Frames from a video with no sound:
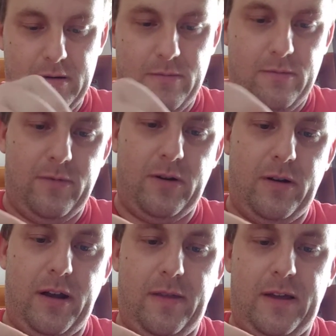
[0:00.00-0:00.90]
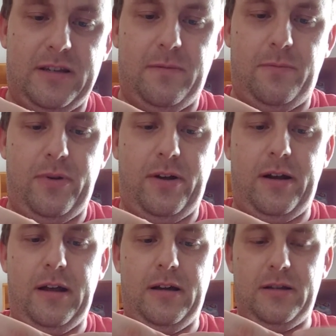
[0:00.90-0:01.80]
What have I got here? That's the
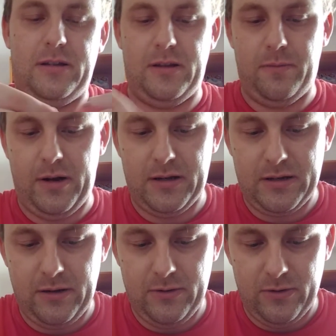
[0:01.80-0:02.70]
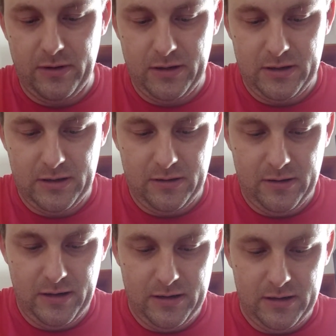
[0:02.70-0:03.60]
plus. The plus goes on this
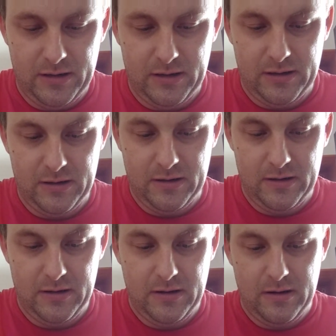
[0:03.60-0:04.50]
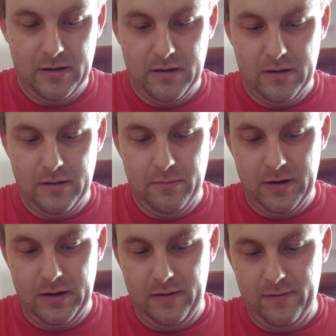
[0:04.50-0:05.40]
side. I
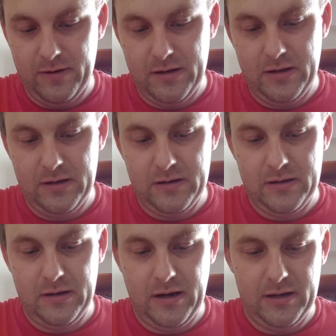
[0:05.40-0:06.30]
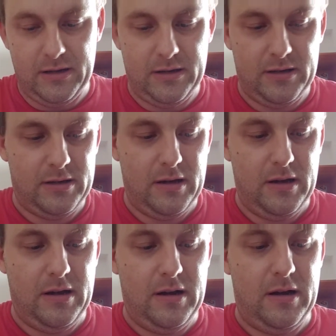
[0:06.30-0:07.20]
believe it does. Yes.
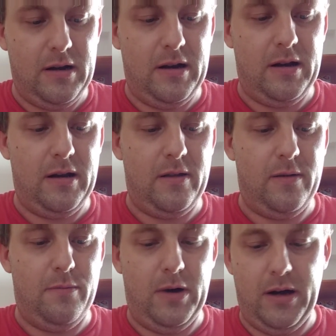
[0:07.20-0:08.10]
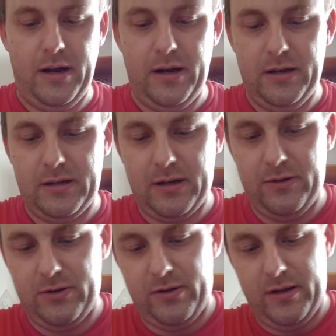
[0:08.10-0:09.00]
And then the minus
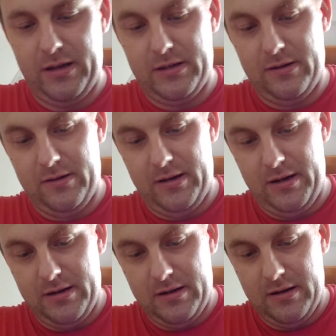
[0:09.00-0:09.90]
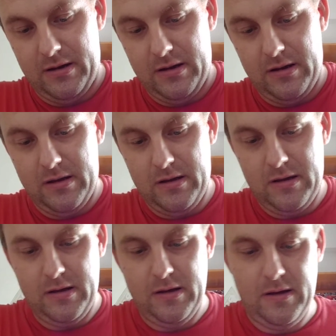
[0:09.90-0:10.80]
goes on that side.
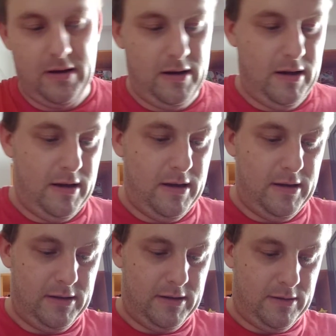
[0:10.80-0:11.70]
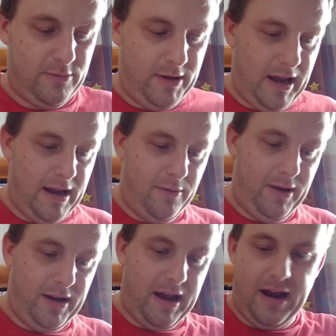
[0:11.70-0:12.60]
Yes. We're
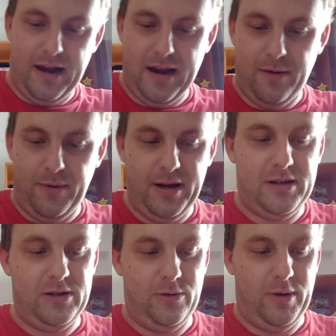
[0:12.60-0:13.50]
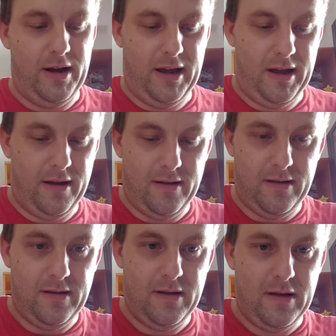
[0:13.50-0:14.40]
getting there. We're doing it.
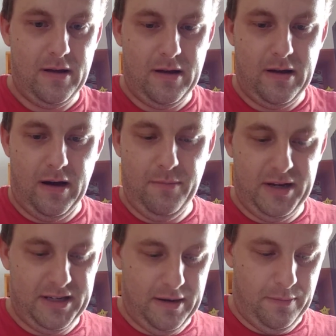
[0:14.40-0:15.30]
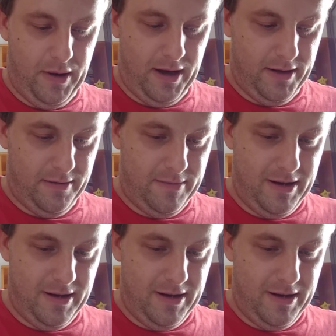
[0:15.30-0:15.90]
I'm missing a button.